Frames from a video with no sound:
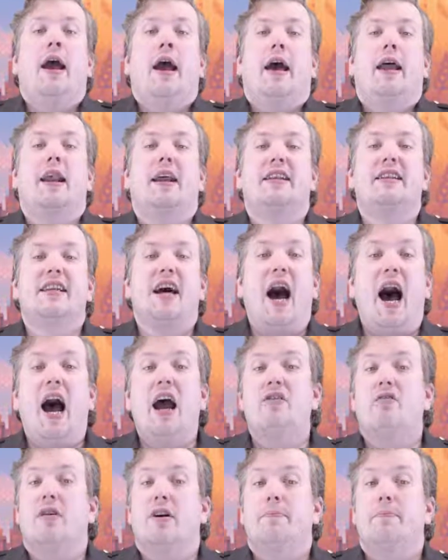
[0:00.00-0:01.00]
and a
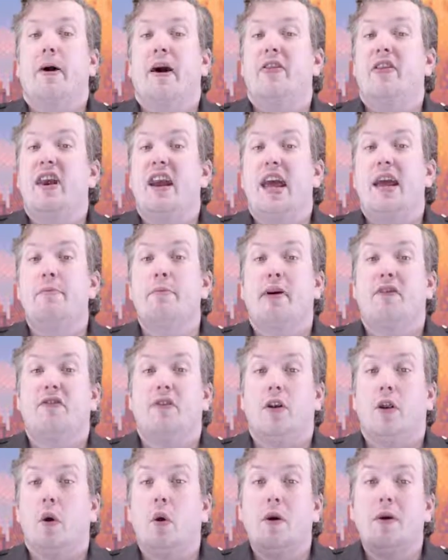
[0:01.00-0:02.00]
tyrant by the name of
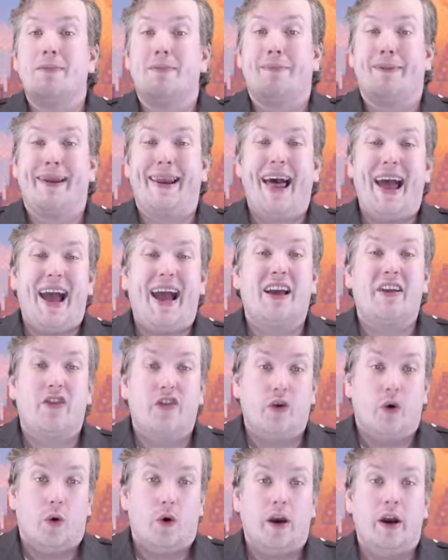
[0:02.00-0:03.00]
Lord
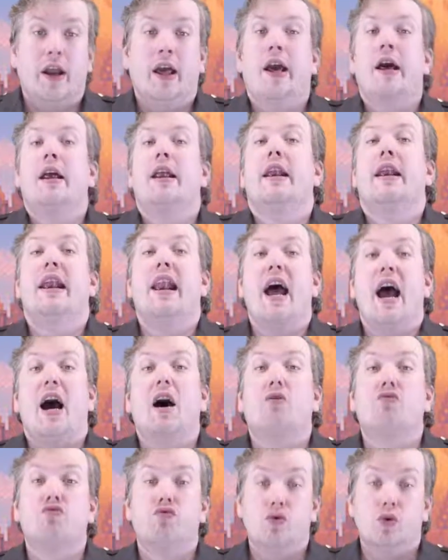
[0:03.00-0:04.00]
Blackthorn
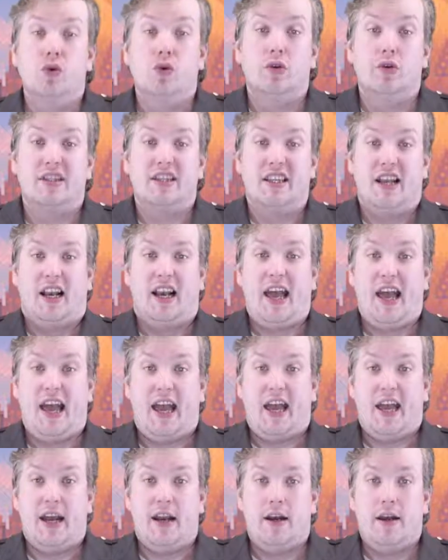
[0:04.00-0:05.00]
now rules the
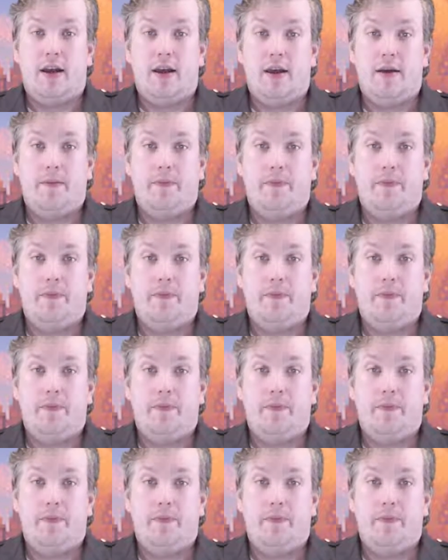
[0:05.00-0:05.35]
land.